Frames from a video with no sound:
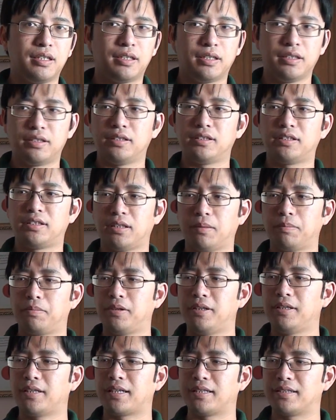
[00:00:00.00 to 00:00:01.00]
This is
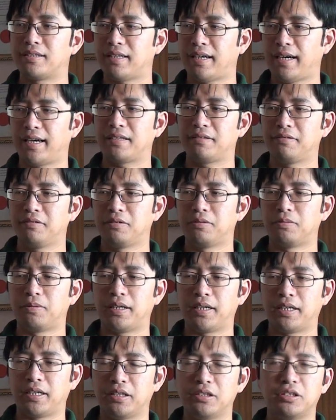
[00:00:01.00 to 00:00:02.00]
something you can take to the
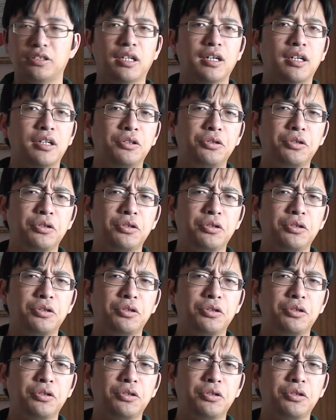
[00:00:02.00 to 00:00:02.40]
range,